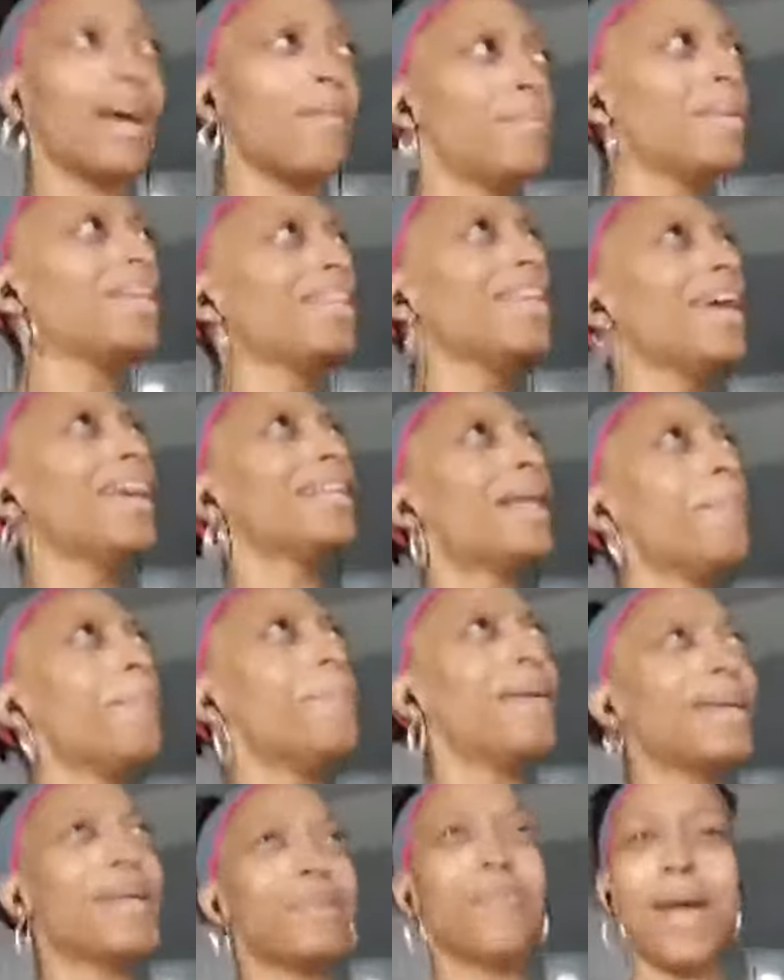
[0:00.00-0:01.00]
hit that
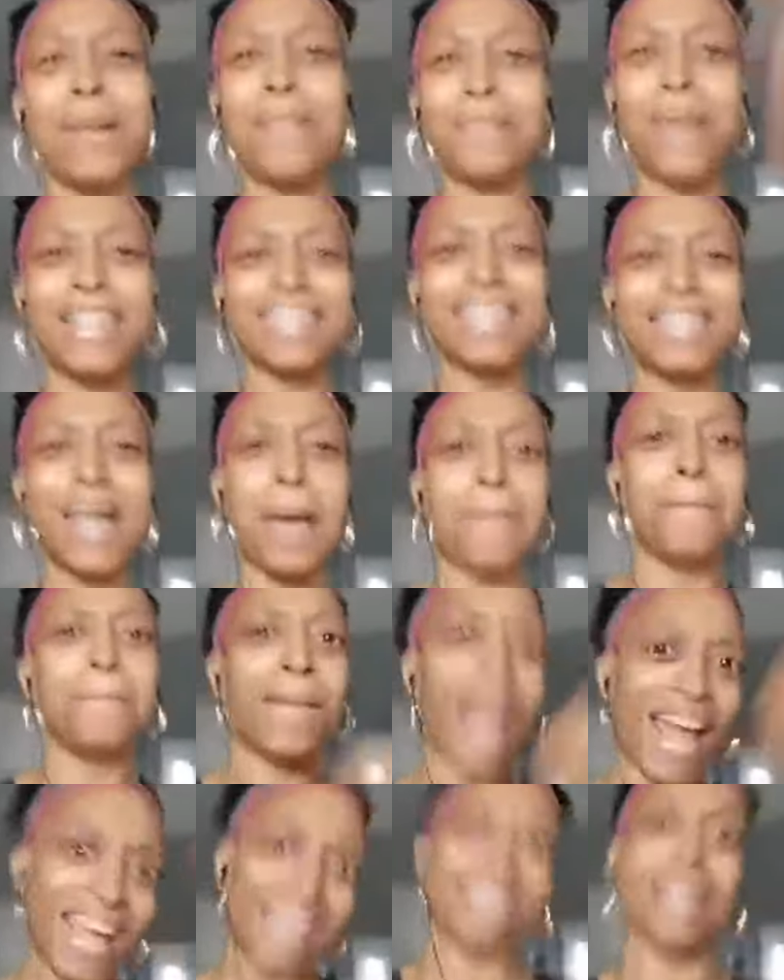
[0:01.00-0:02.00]
big red button and
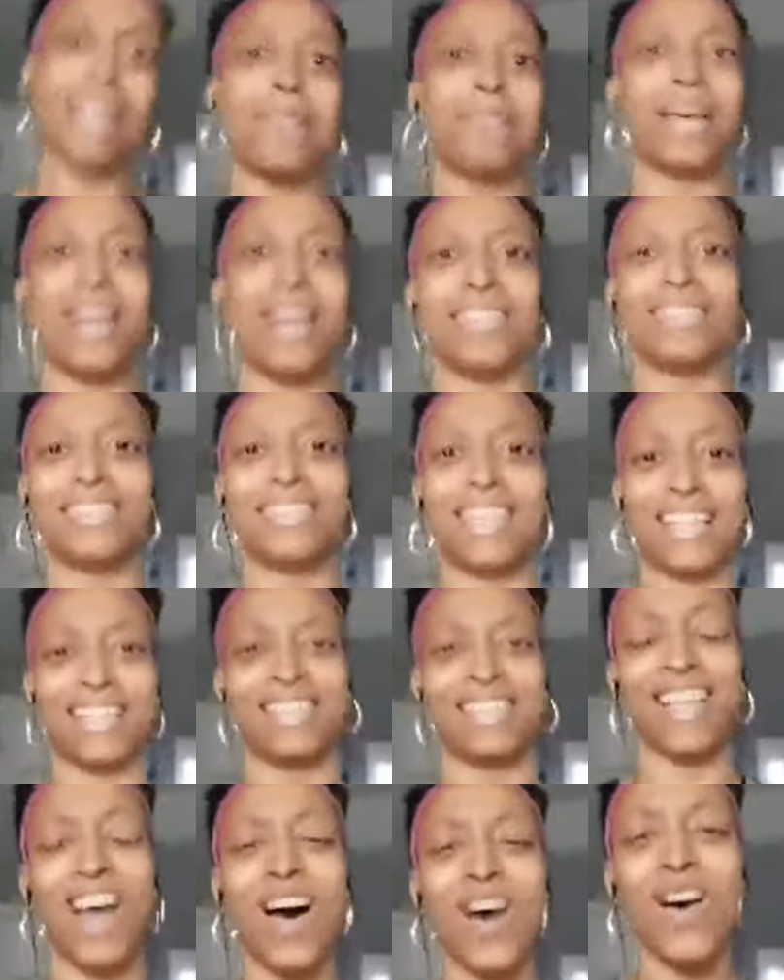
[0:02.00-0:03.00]
bang the bell,
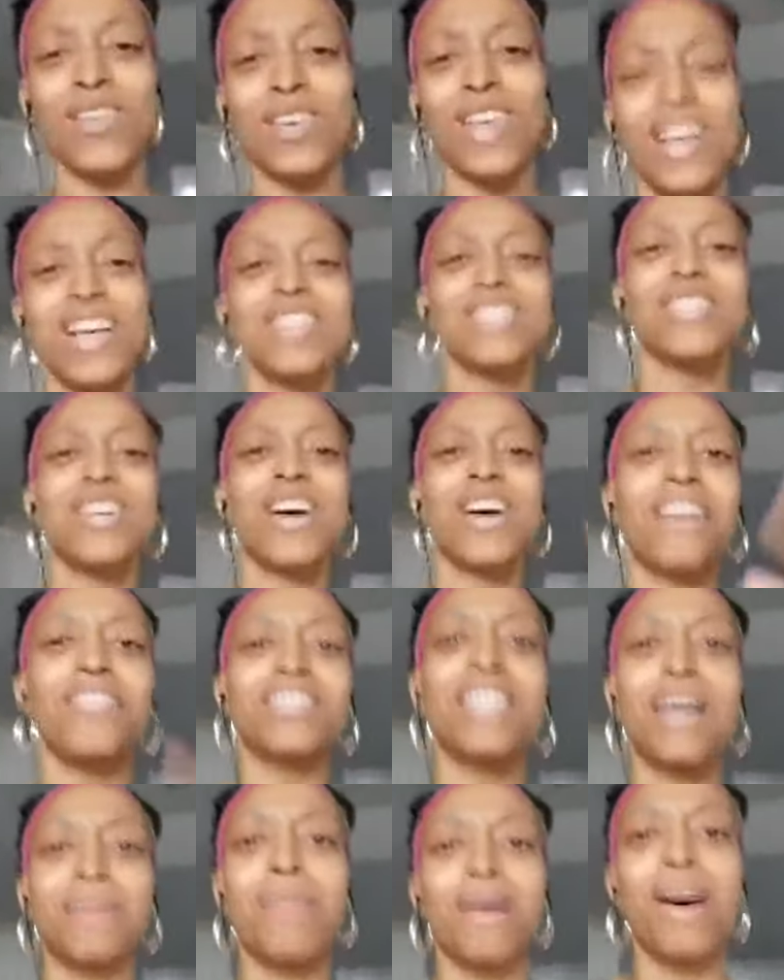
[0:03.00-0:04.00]
ding dong. So every
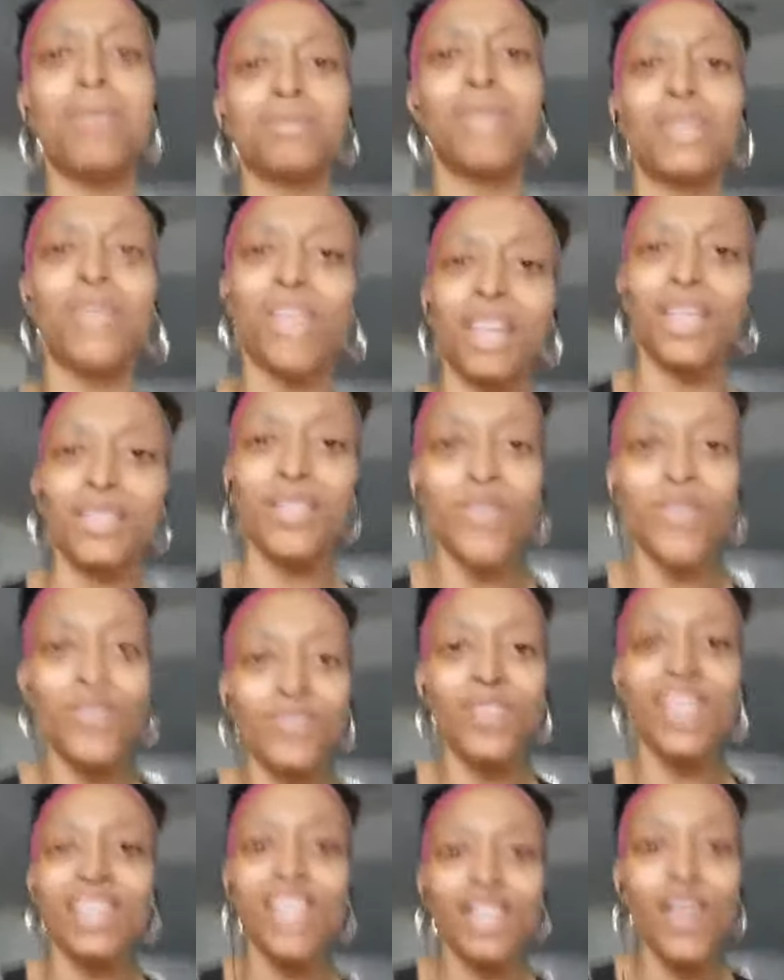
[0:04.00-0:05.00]
time I upload a new
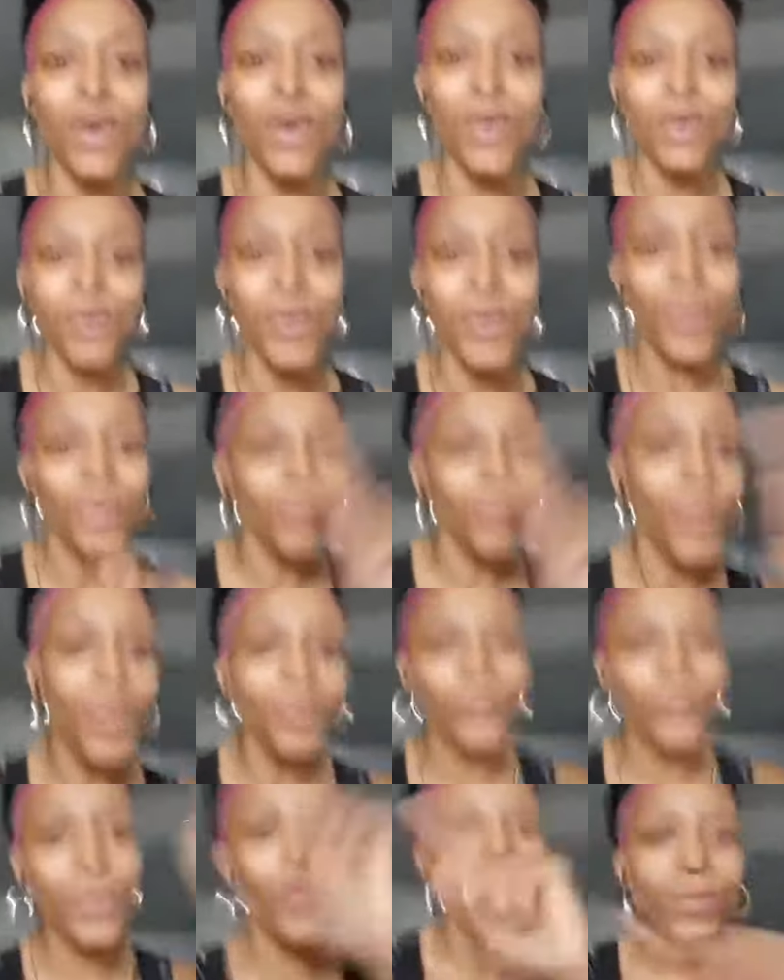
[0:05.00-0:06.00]

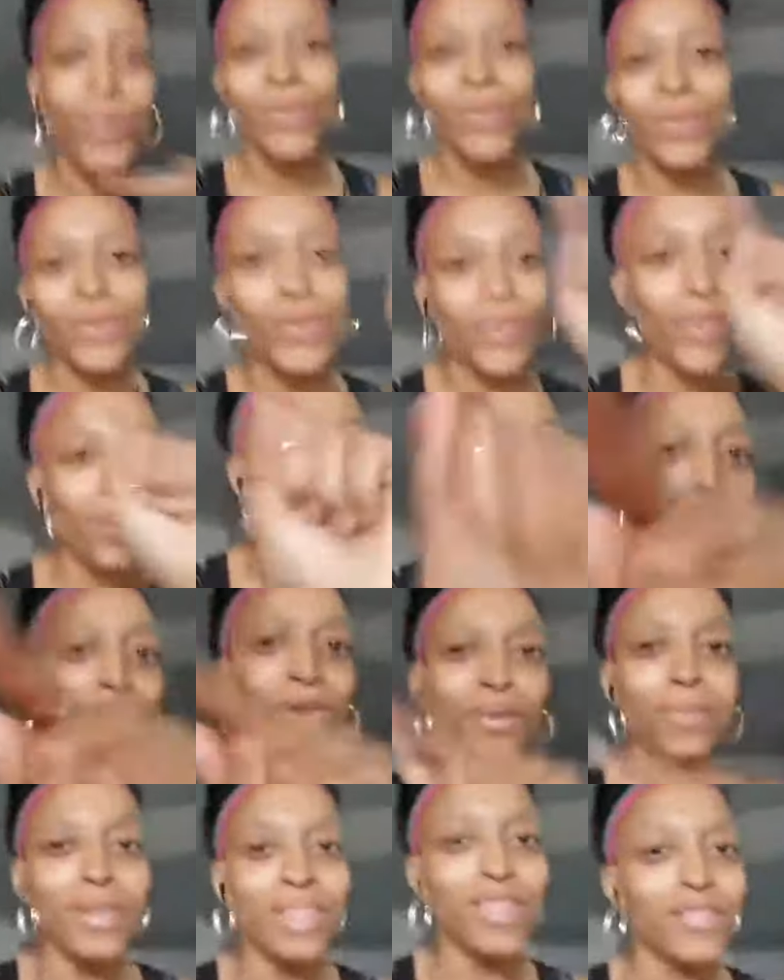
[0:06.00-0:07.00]
video,
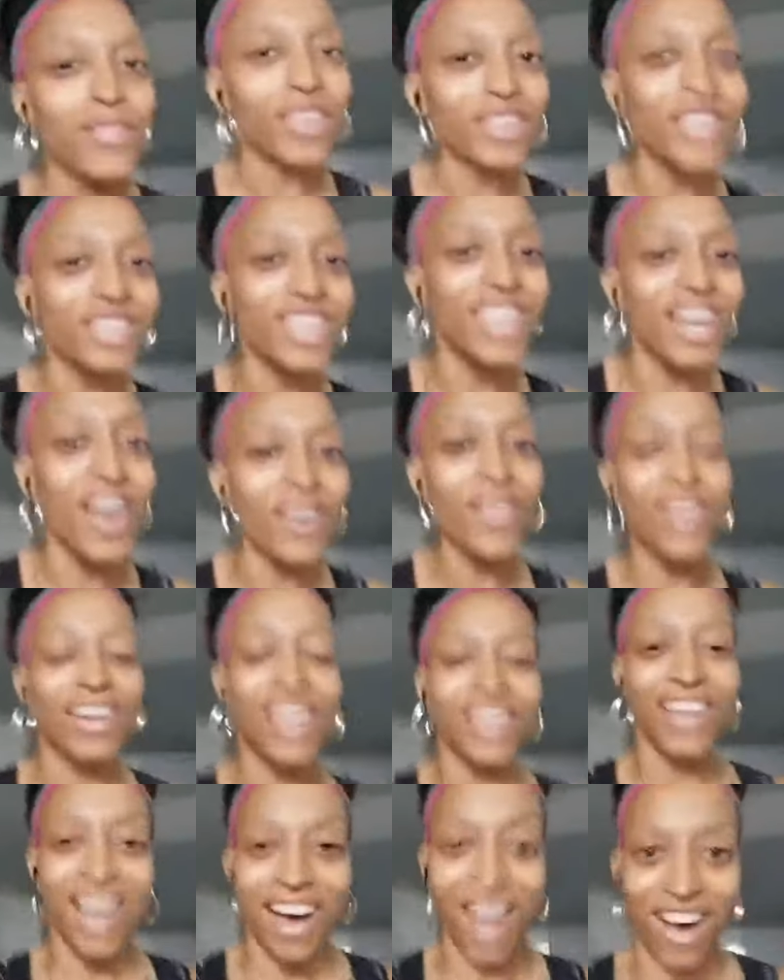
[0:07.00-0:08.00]
you'll be the first to know.
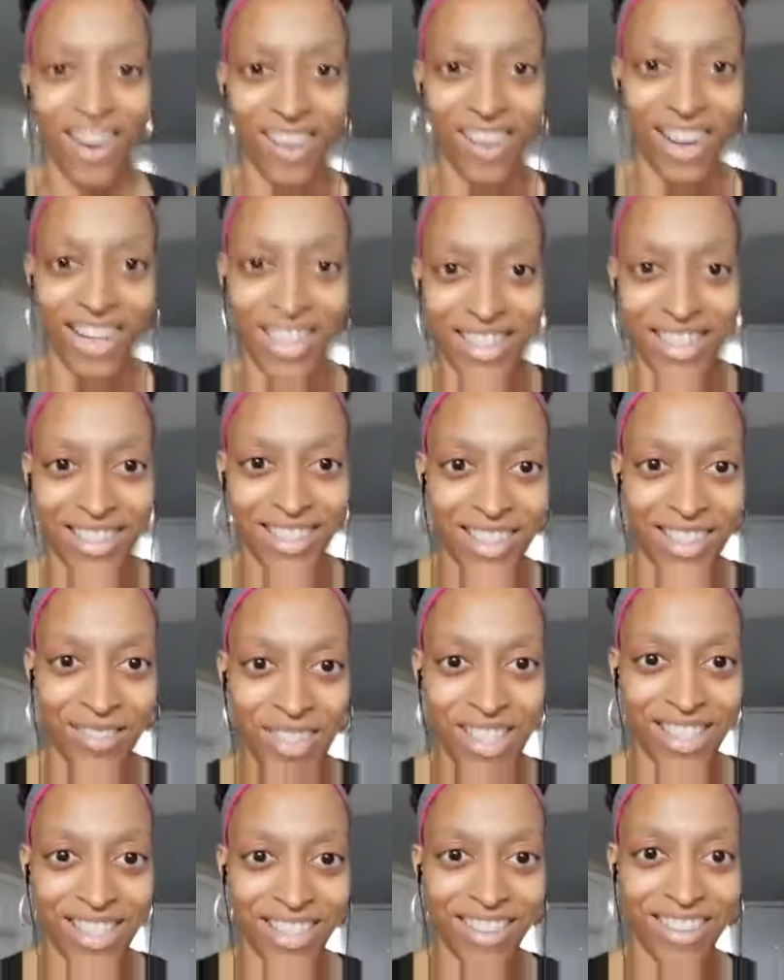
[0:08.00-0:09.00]
All right, let me
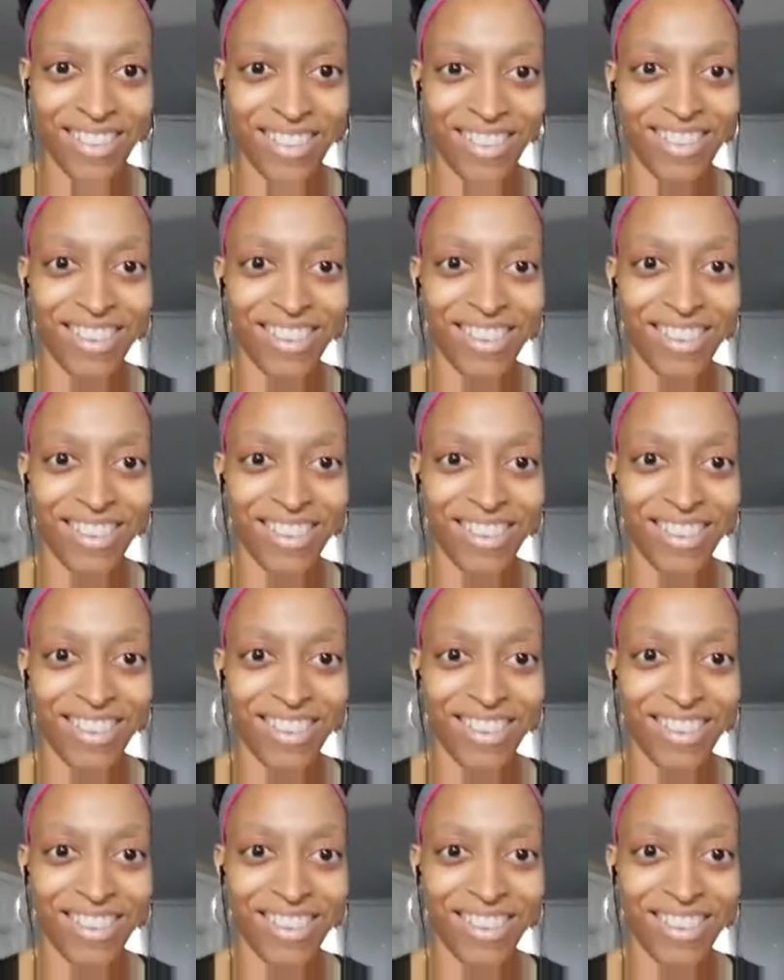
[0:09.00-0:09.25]
see.